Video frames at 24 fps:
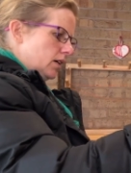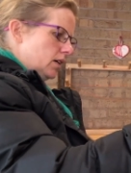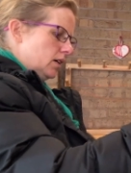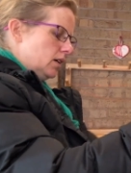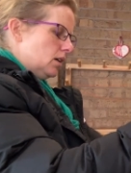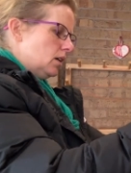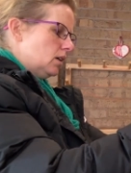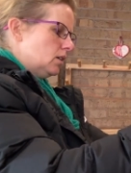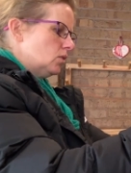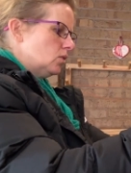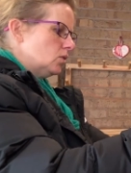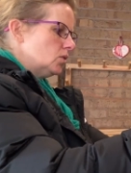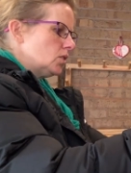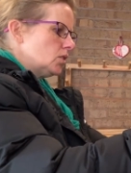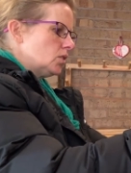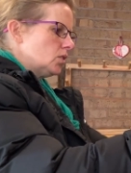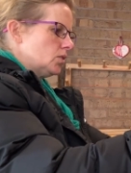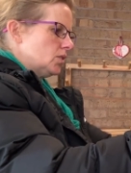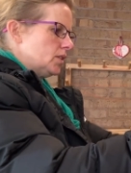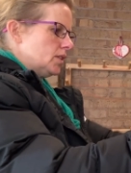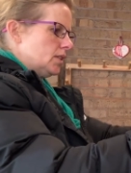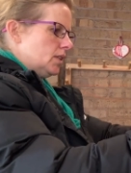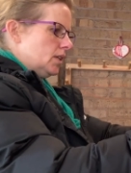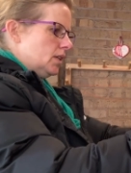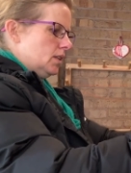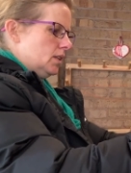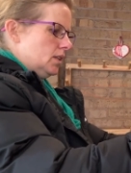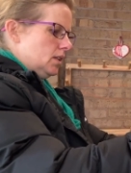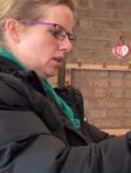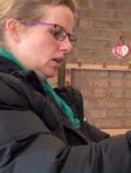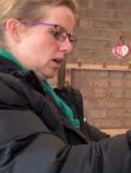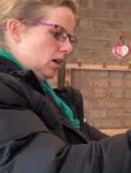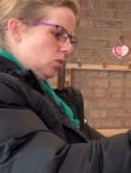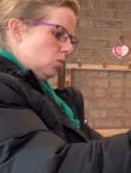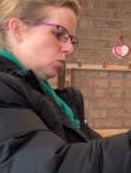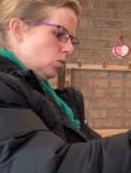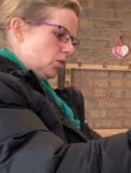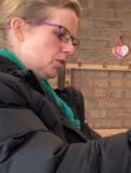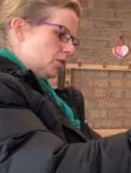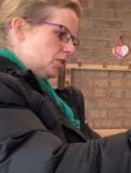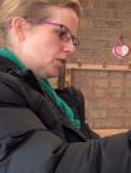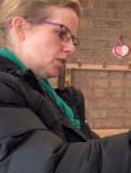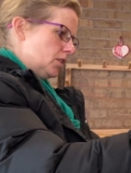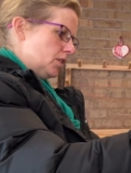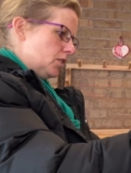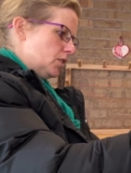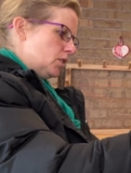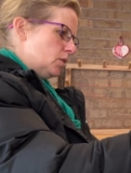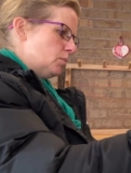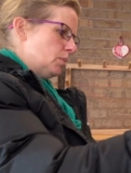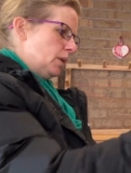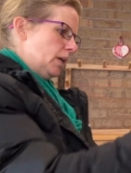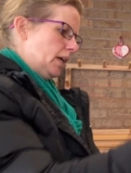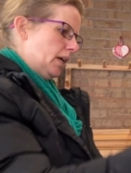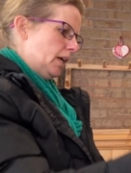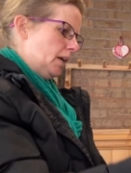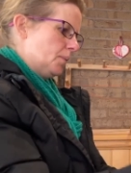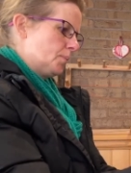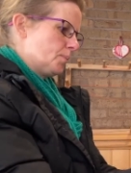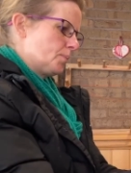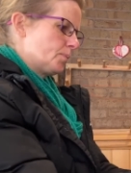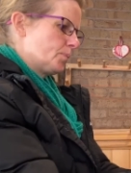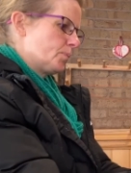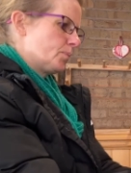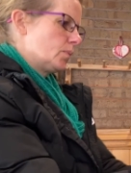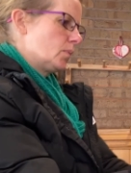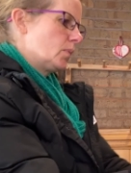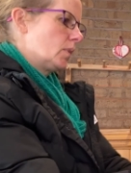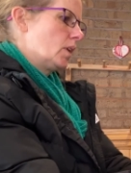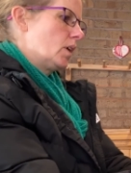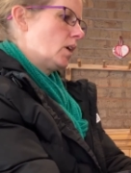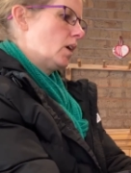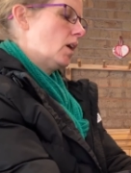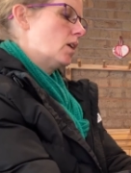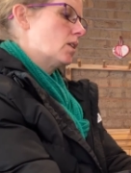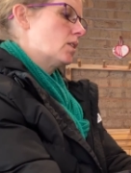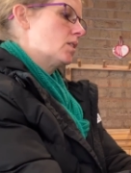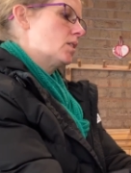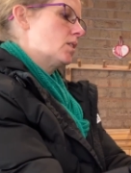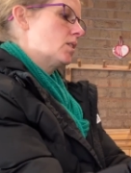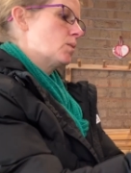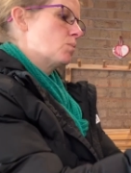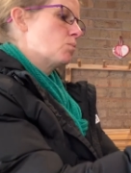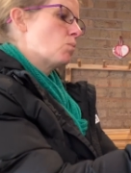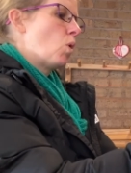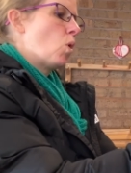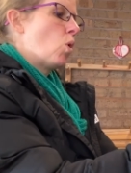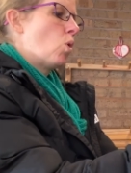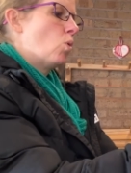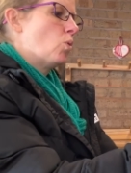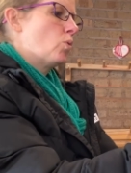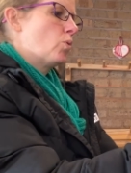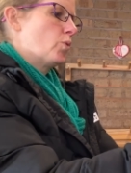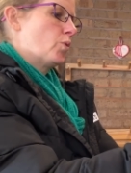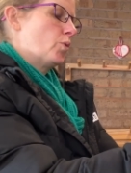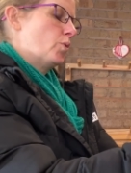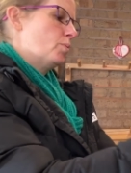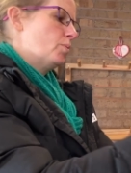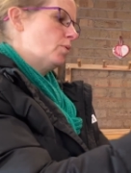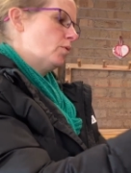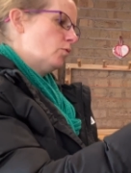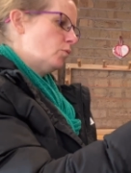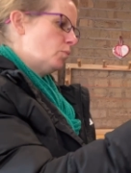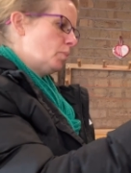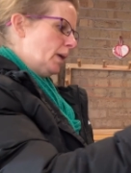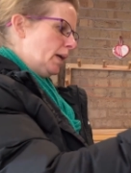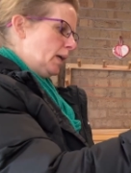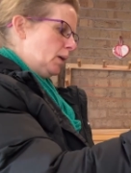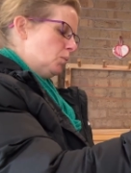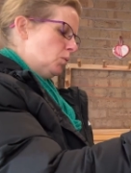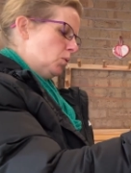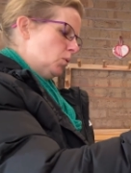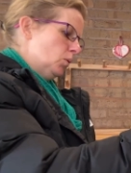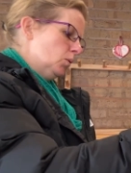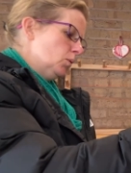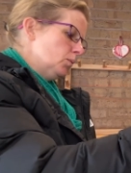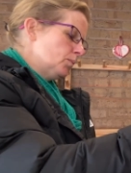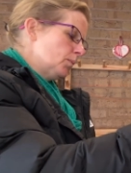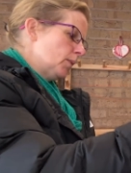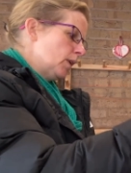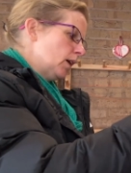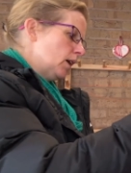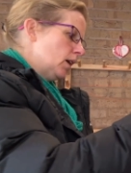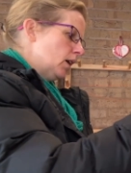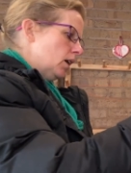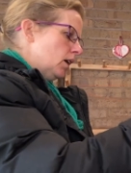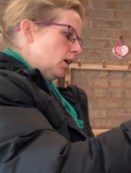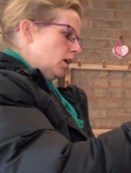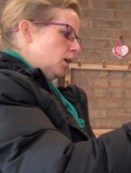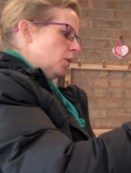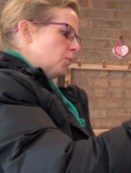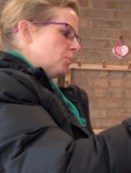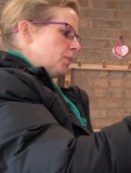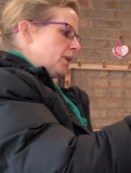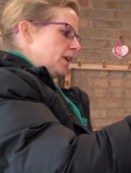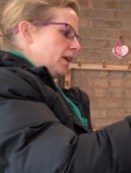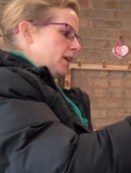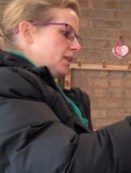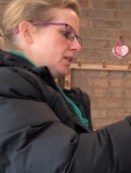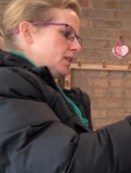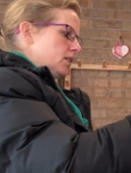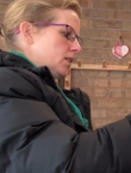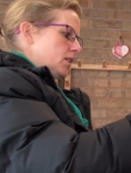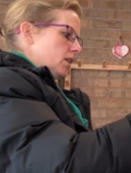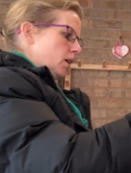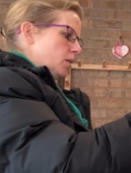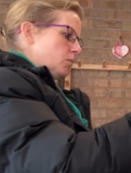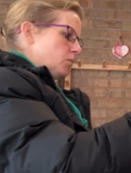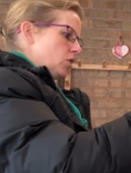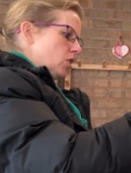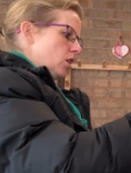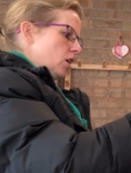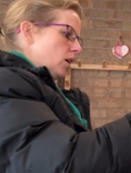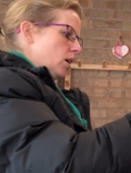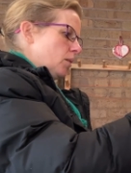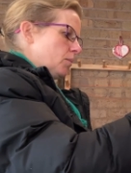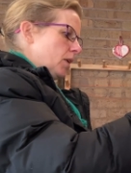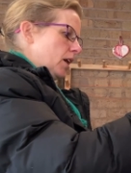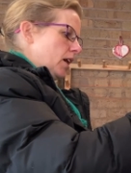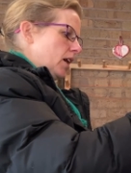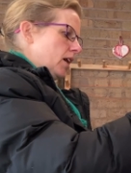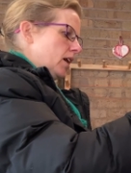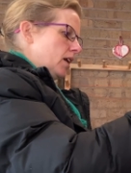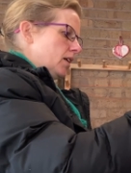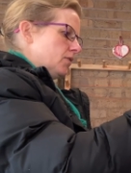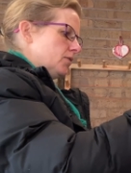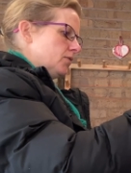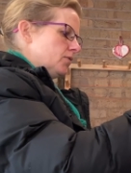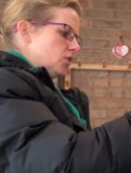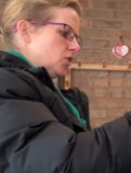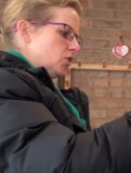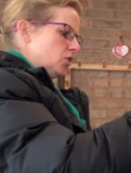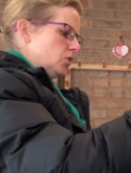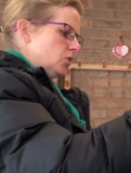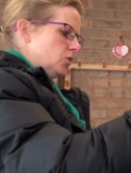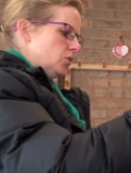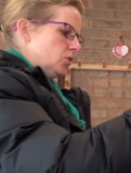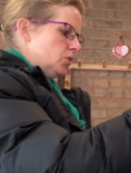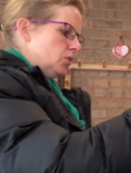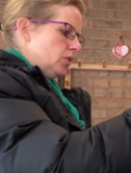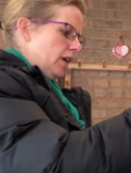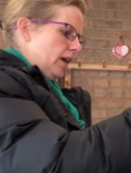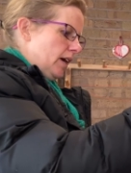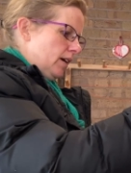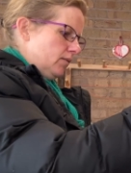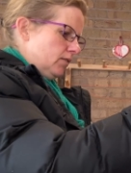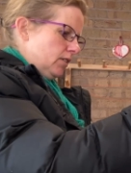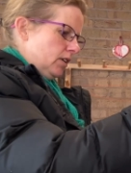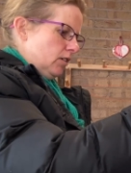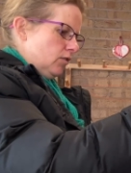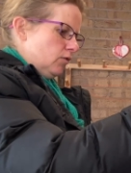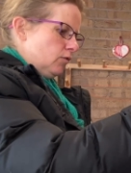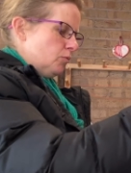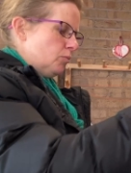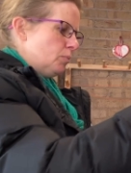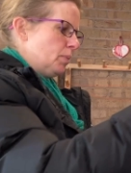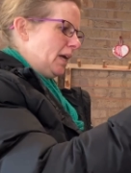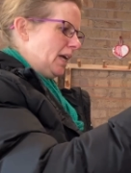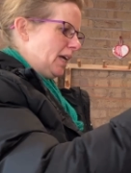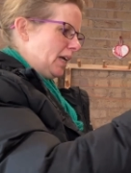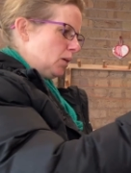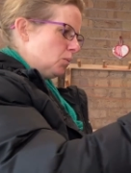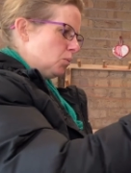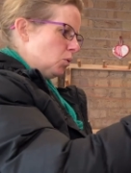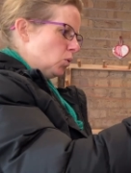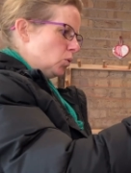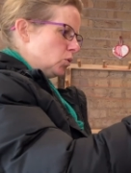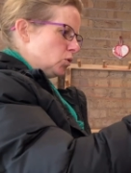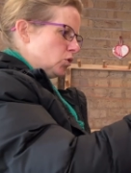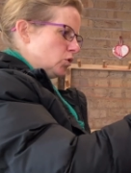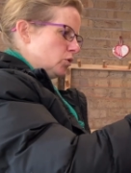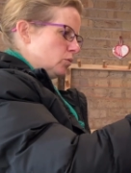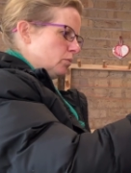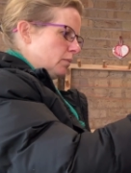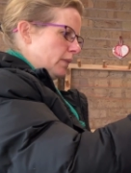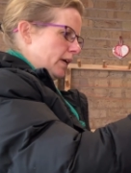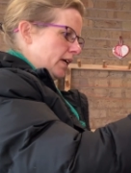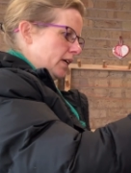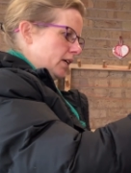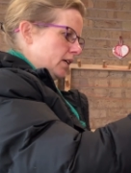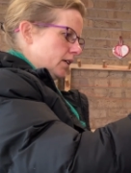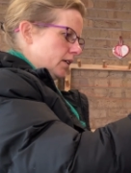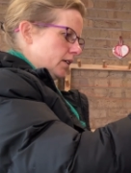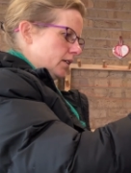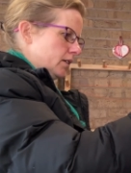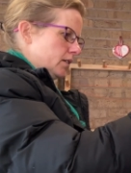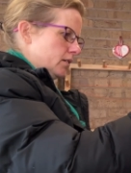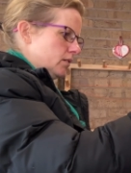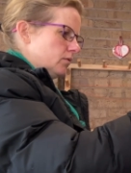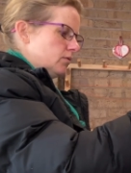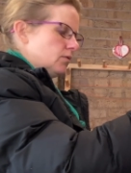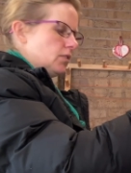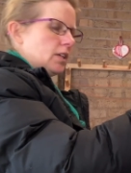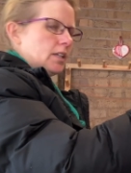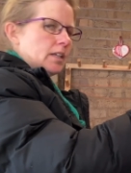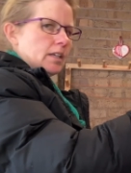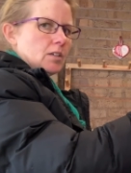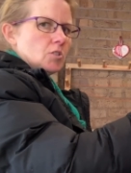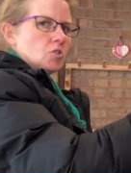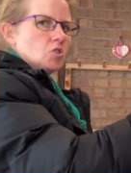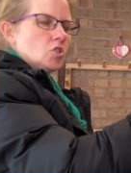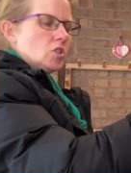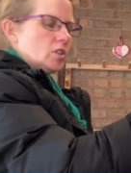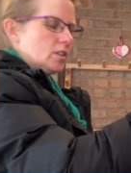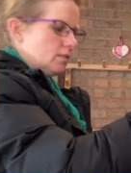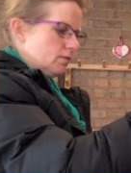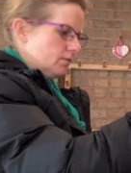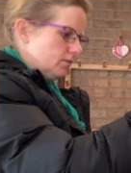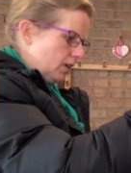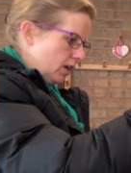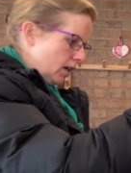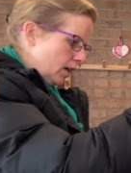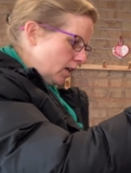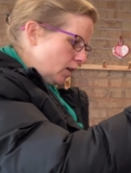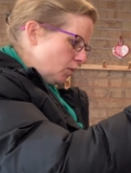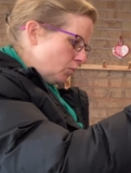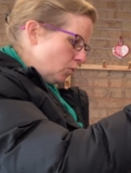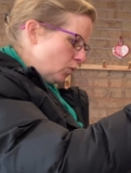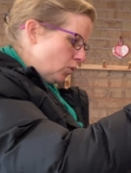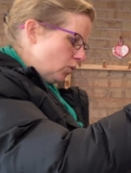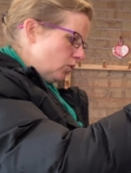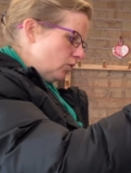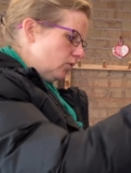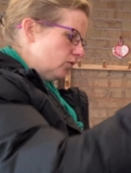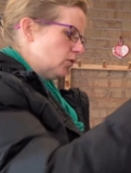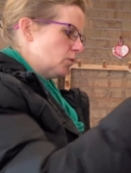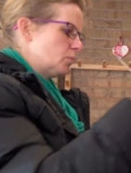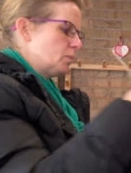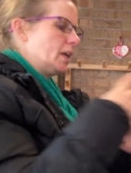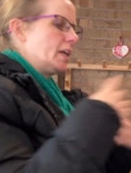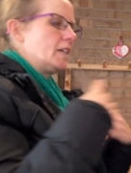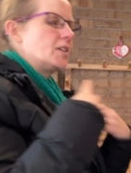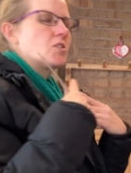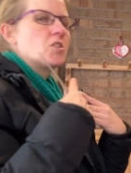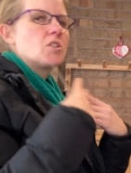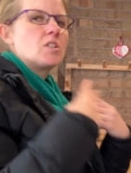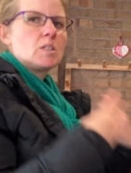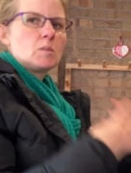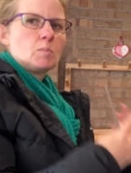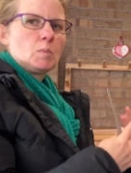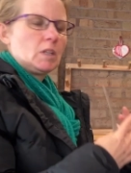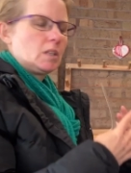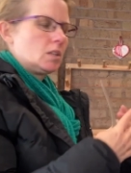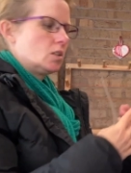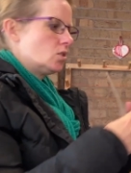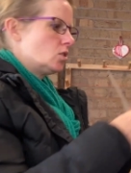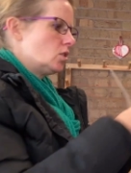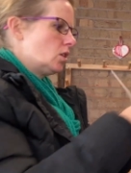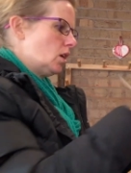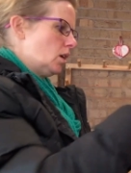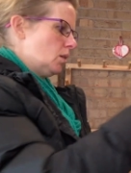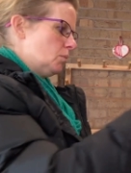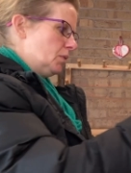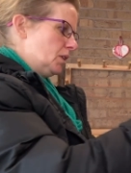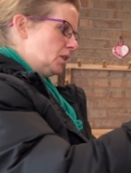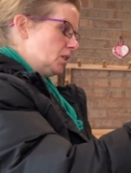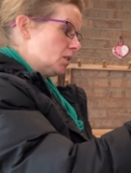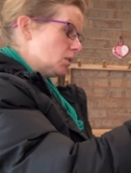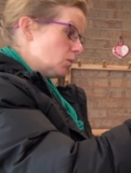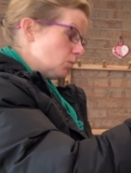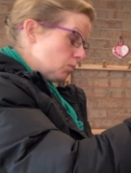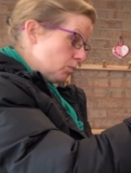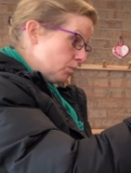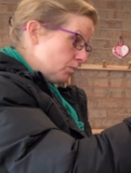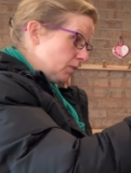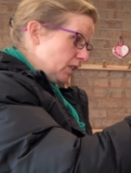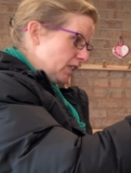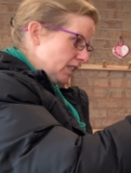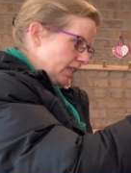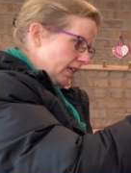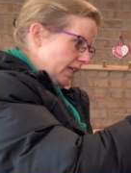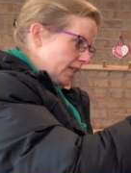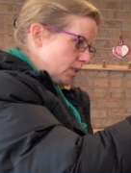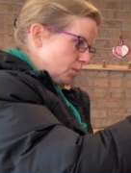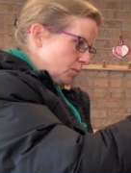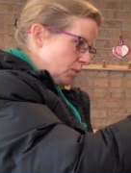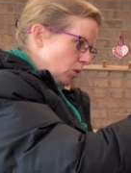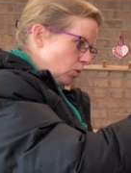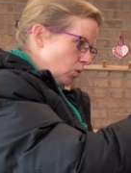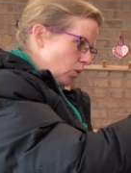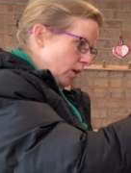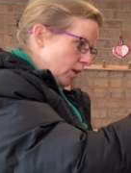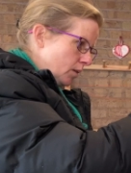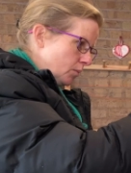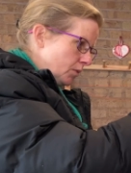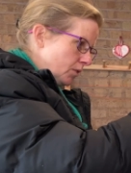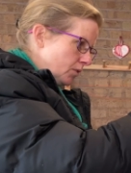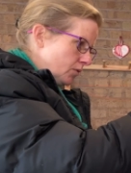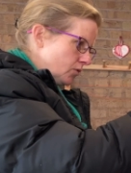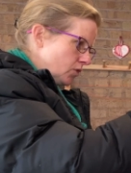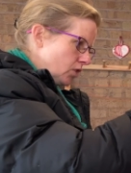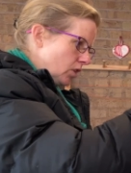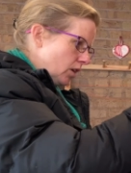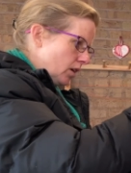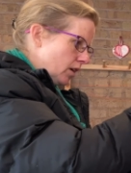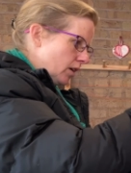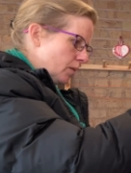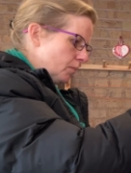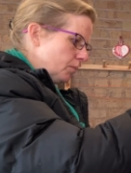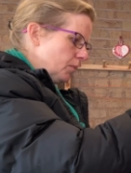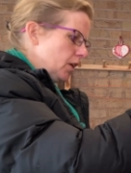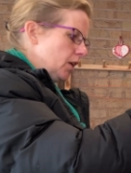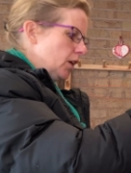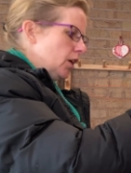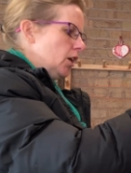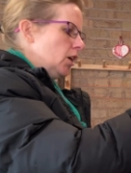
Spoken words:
I also said that I wanted it to be a small group of people, but at the same time I have to have enough people to make it financially viable for me to spend the time, because it takes me quite a bit of time